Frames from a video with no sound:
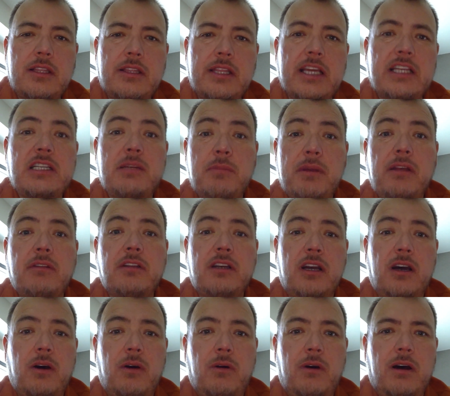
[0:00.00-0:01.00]
They should be able to
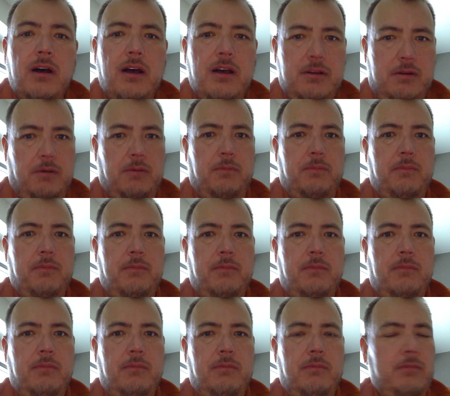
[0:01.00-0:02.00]
go, oh,
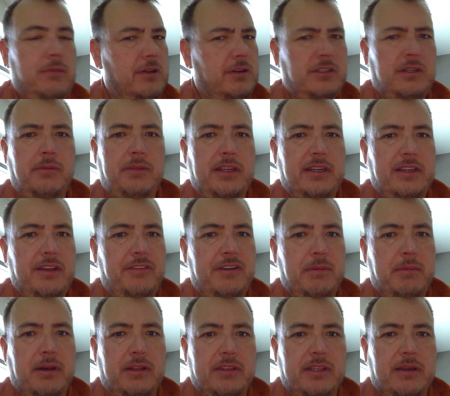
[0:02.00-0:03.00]
there's something
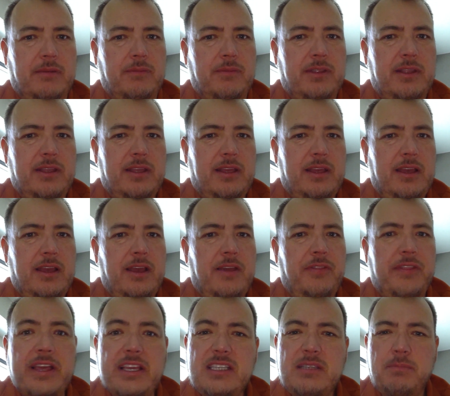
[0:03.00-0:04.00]
different about them.
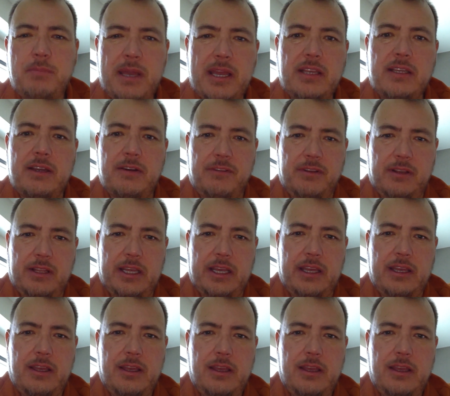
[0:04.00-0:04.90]
They speak differently.